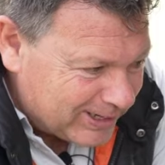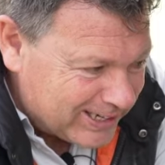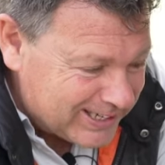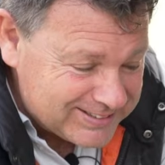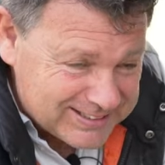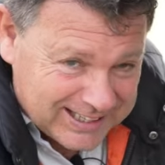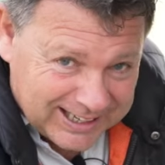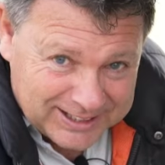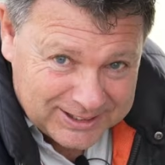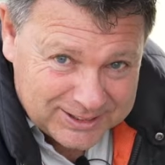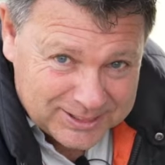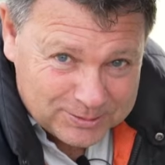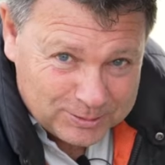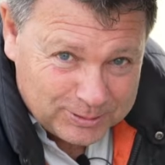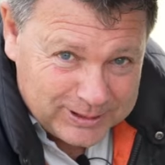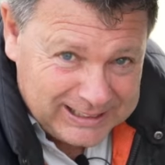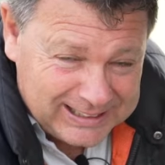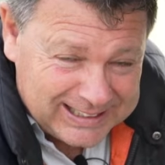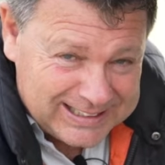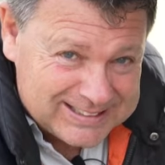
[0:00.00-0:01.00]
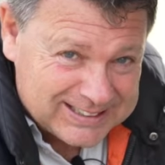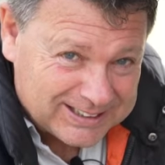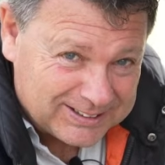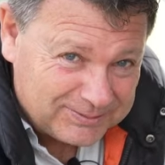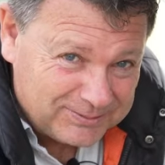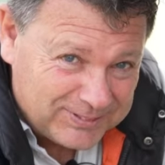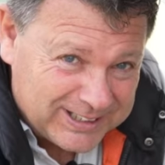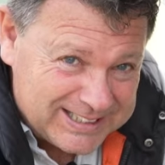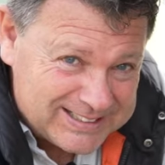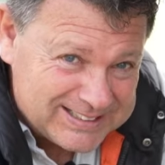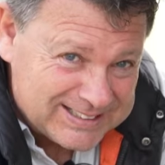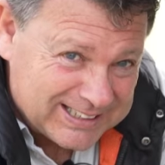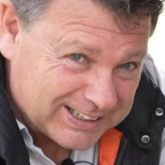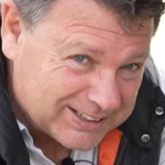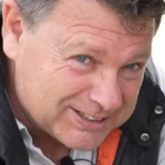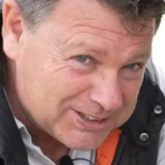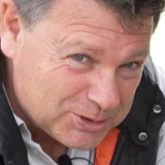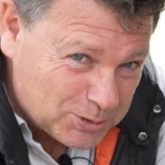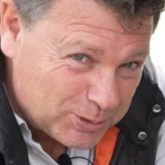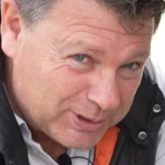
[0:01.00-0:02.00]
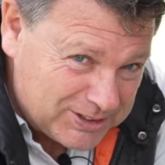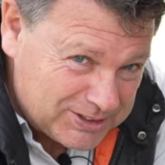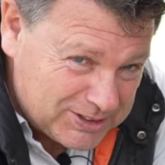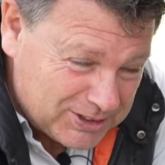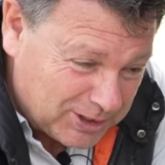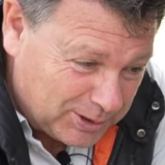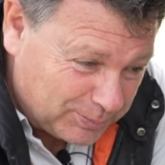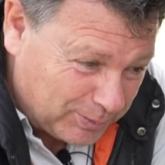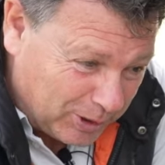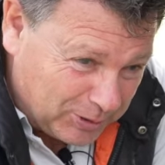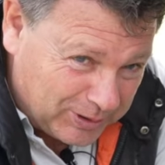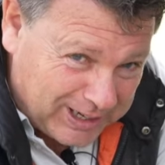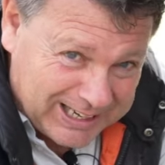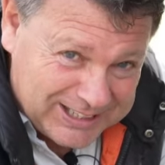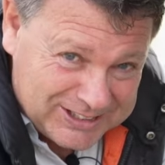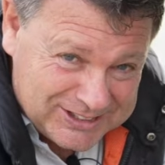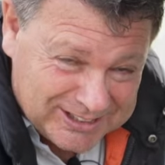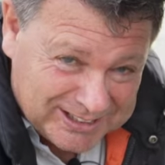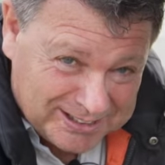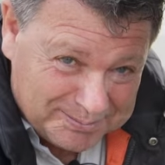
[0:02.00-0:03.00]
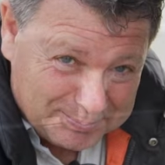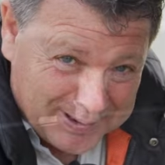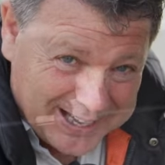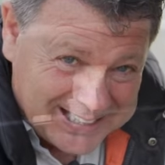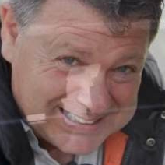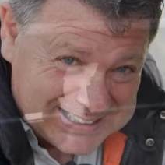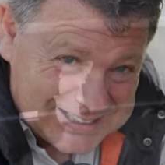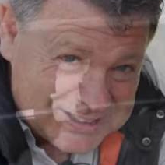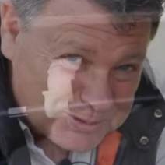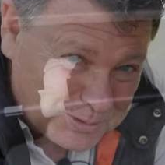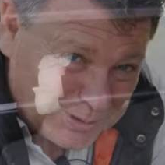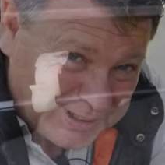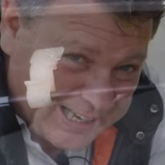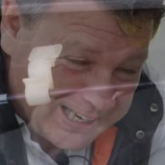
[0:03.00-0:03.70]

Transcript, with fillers: is a 3-litre V6 twin-turboed engine made into an